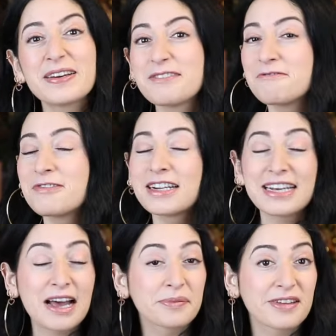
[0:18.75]
It really
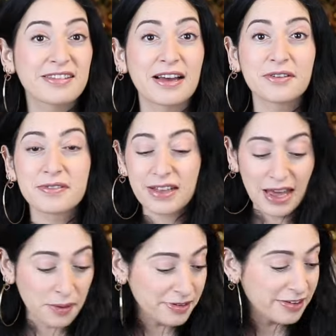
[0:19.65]
helps us out,
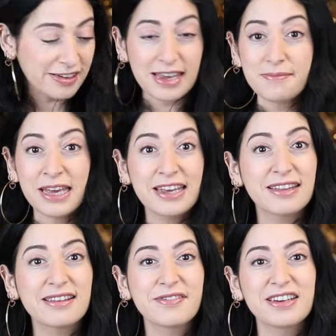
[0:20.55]
helps us to keep making
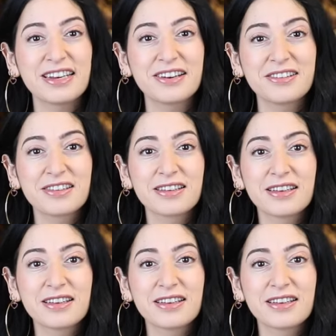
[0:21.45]
these videos.